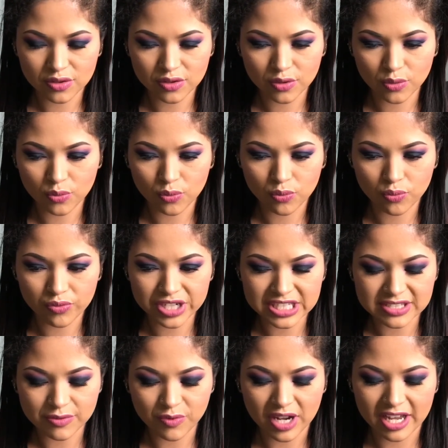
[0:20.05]
The
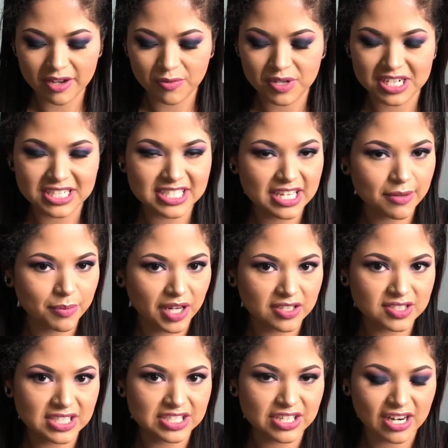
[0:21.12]
reason why I wanted to get
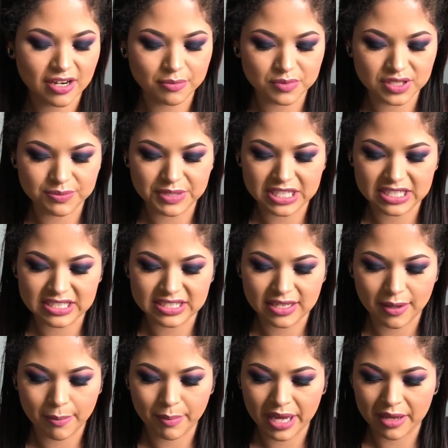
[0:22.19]
BoxyCharm was because
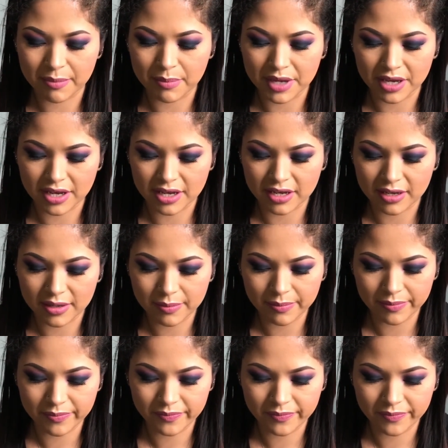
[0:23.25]
my mom,